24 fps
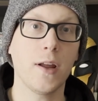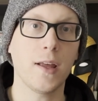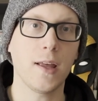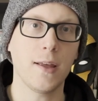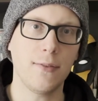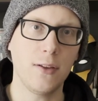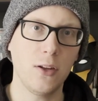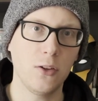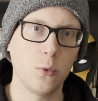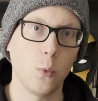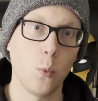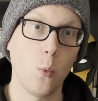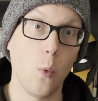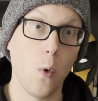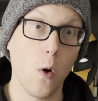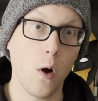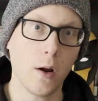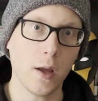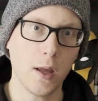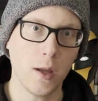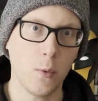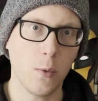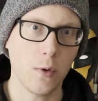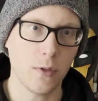if he's
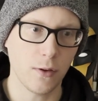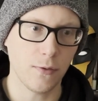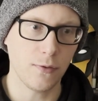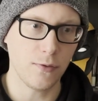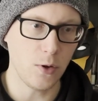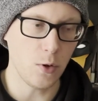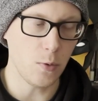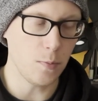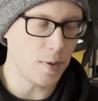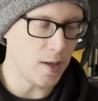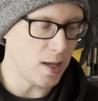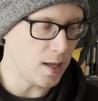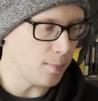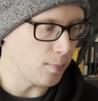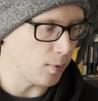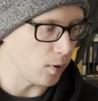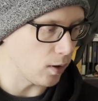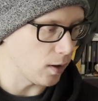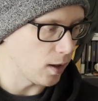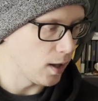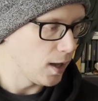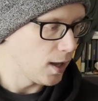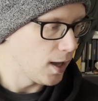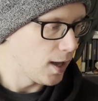working with a few
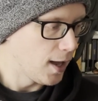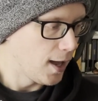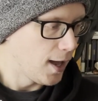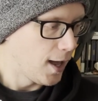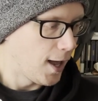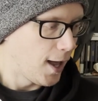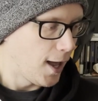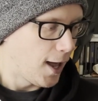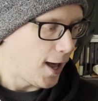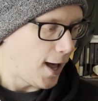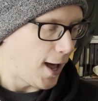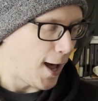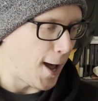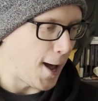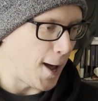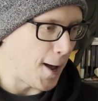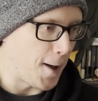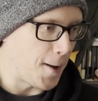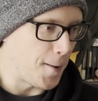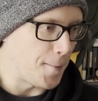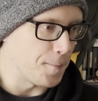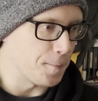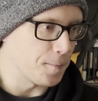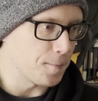people
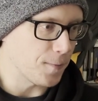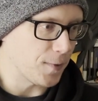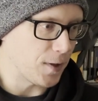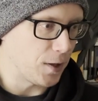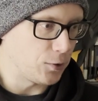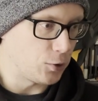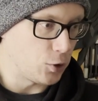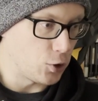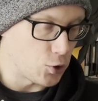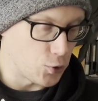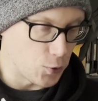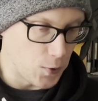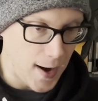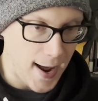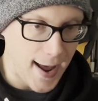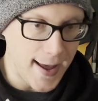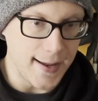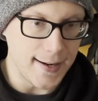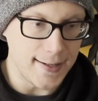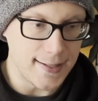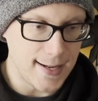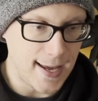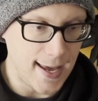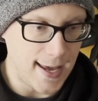to try
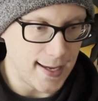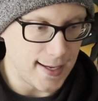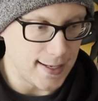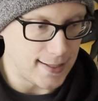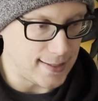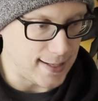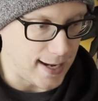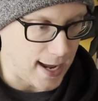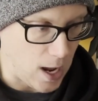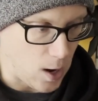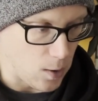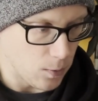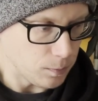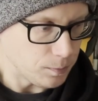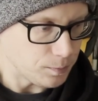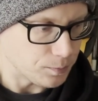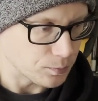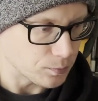and take it down.